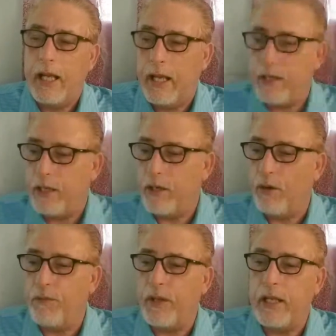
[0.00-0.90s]
And then
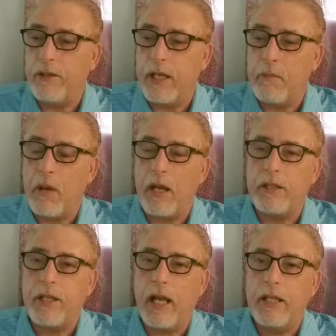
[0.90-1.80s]
hopefully he'll get
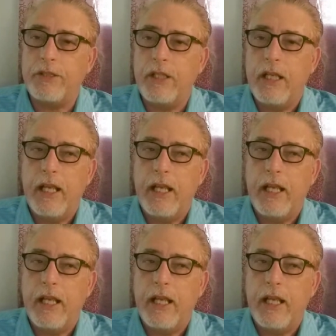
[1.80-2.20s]
monetized,